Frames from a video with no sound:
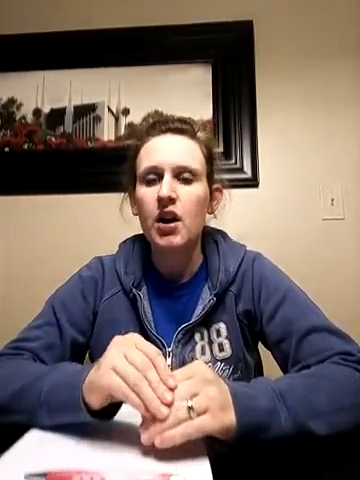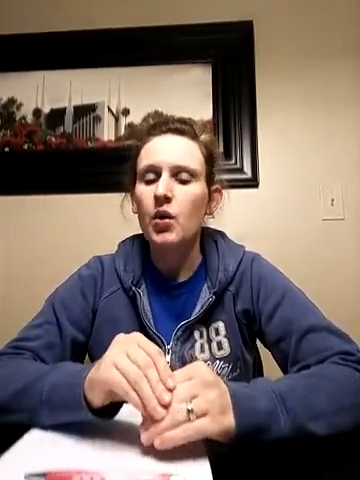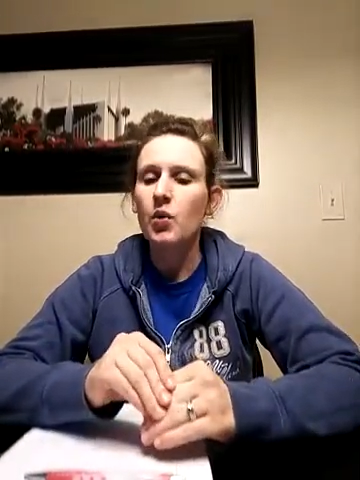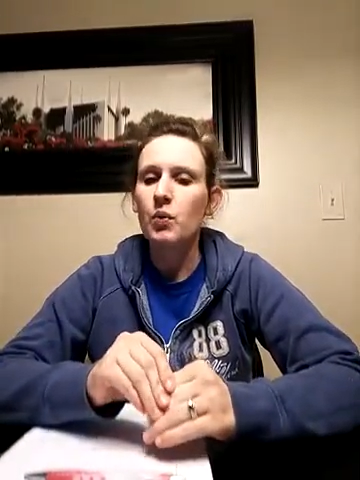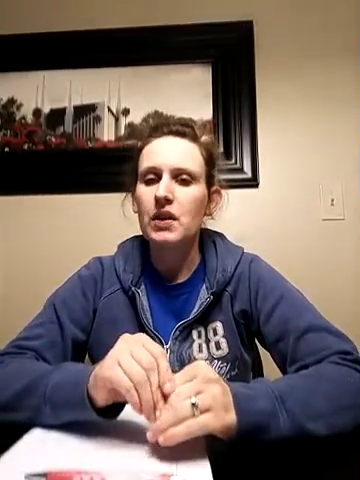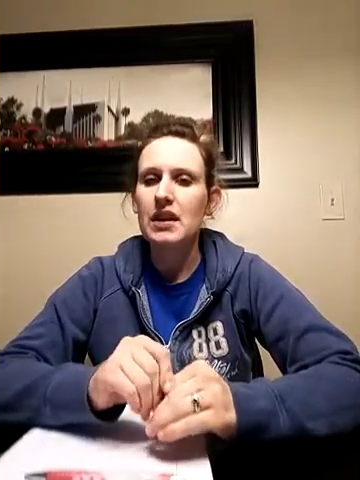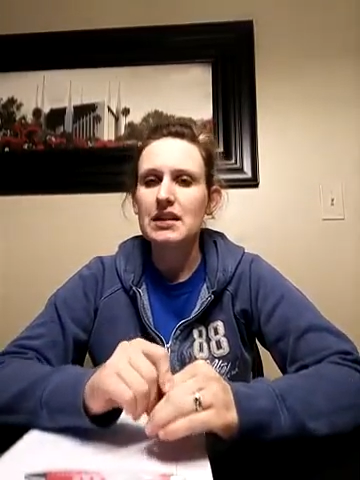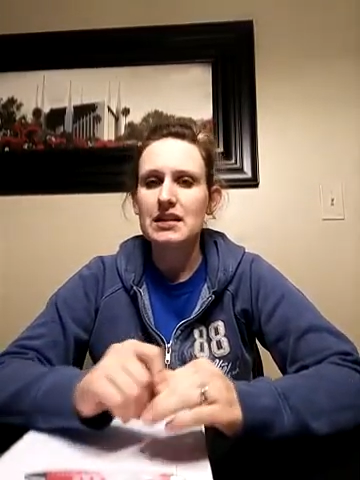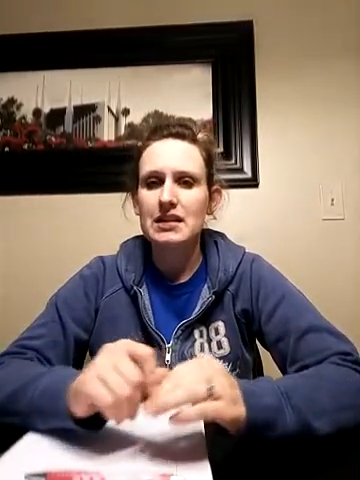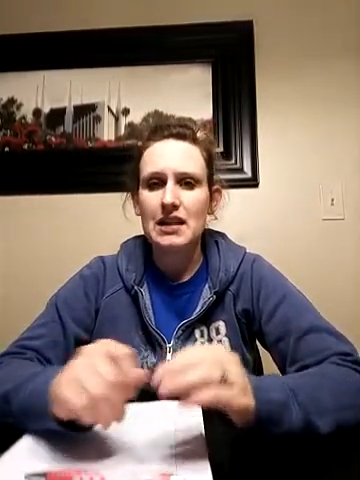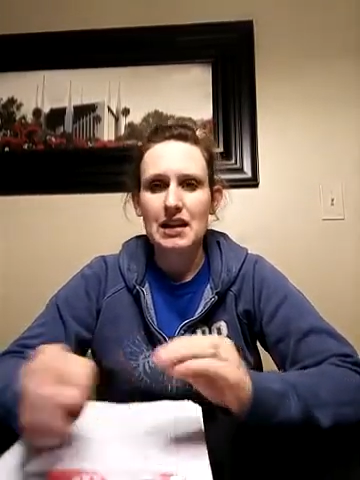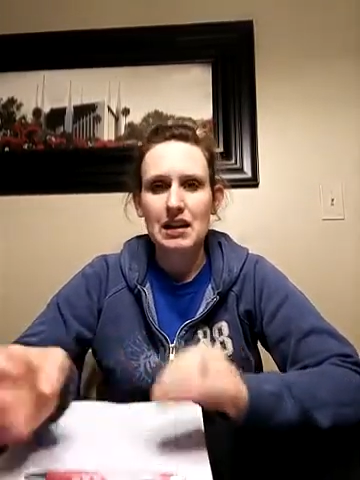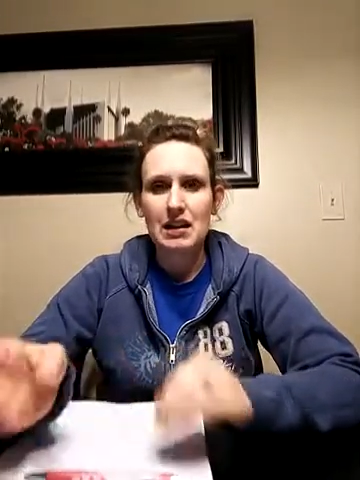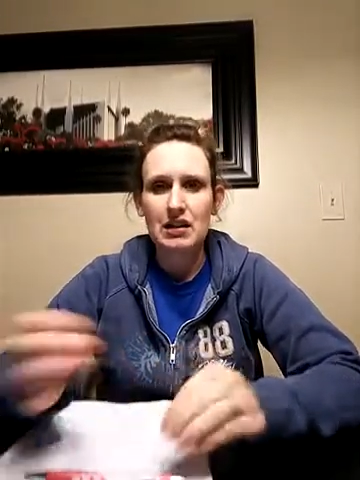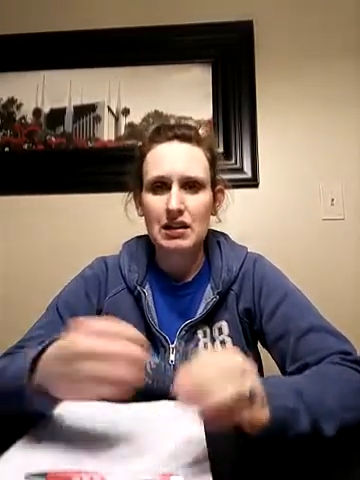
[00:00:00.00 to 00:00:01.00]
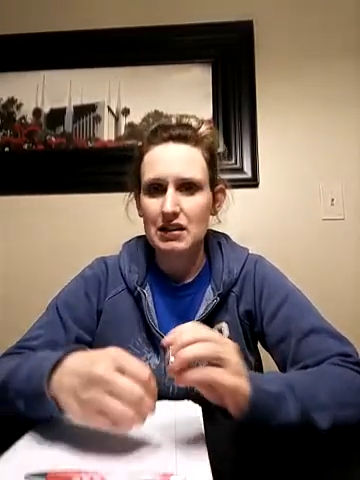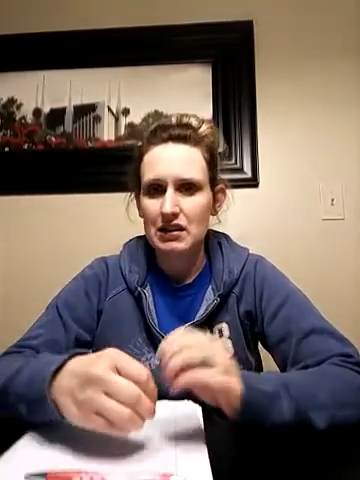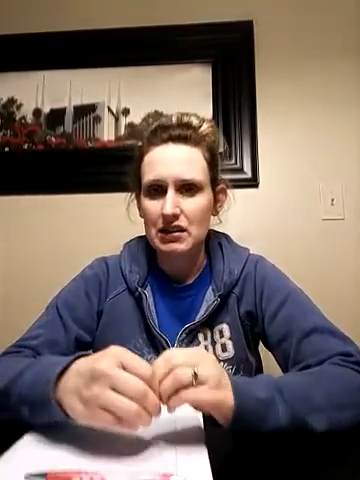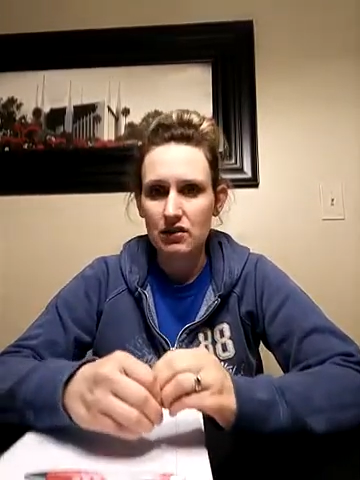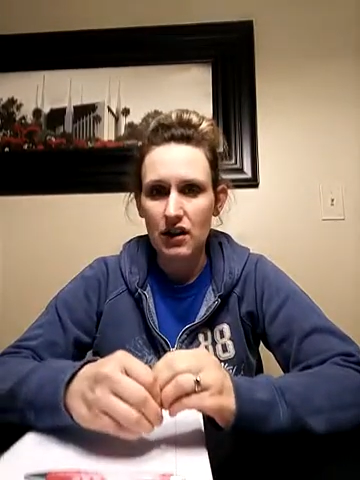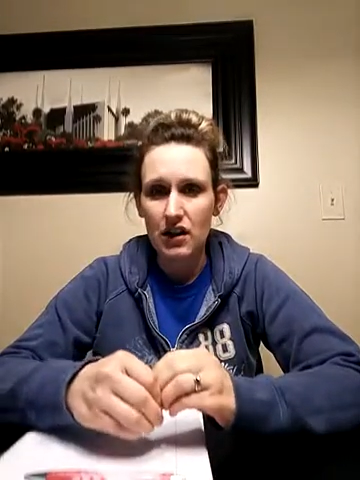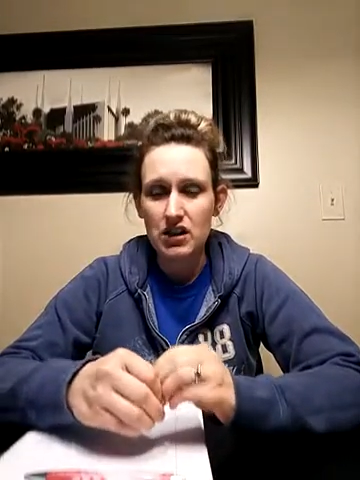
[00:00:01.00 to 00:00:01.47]
We need to take into
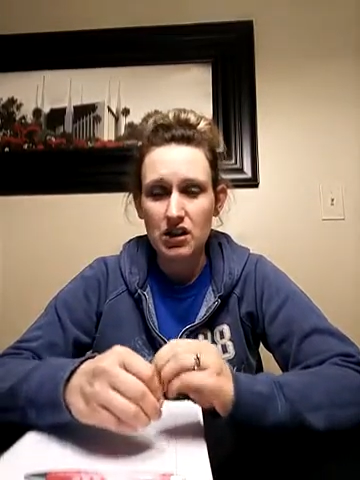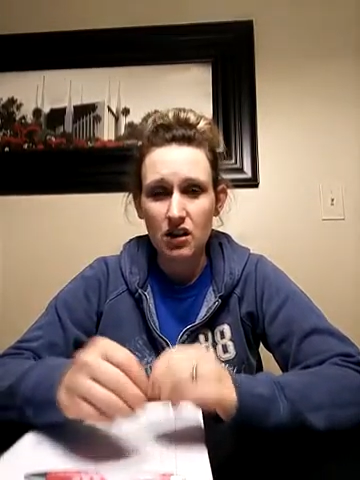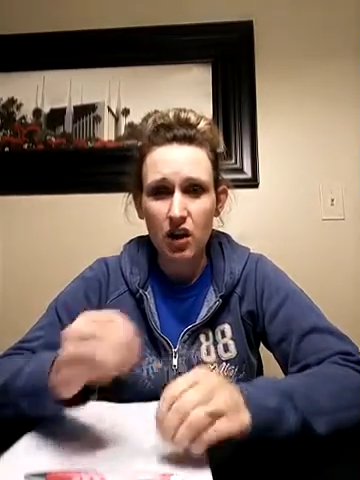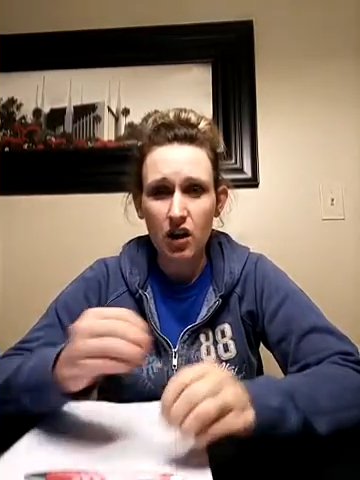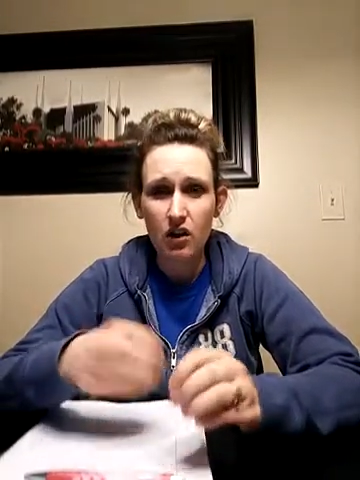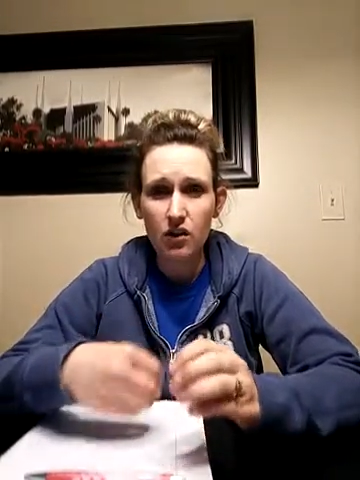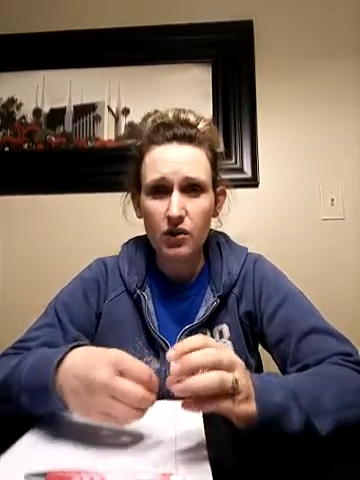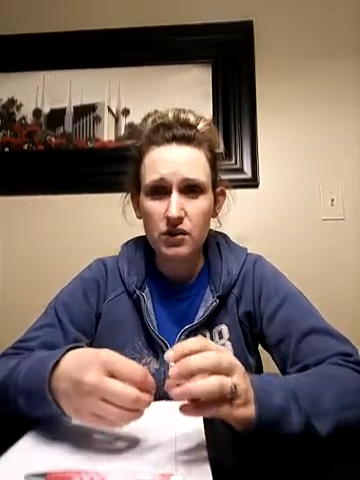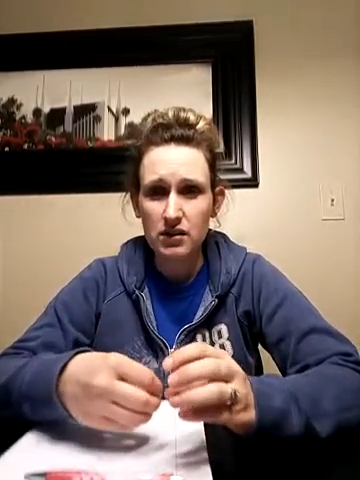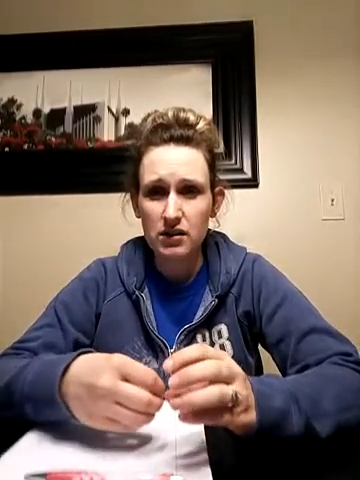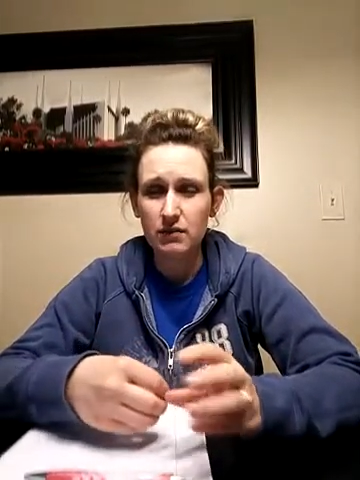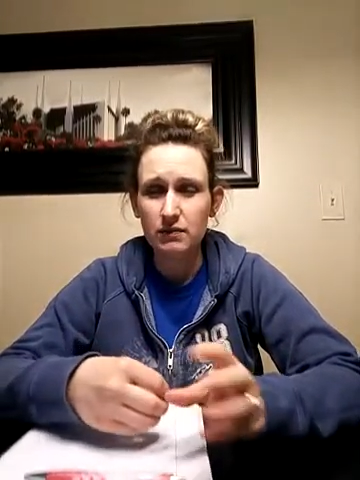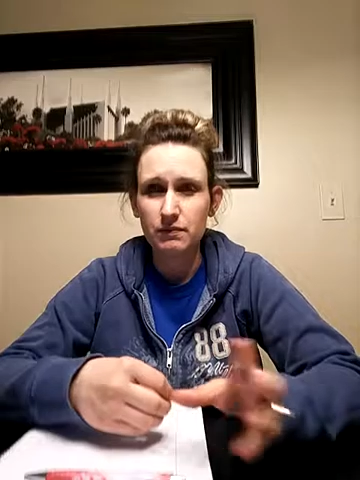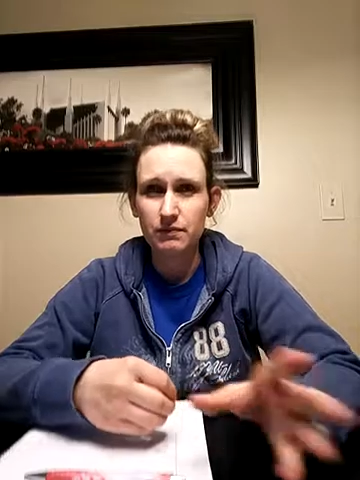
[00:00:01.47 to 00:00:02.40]
consideration all those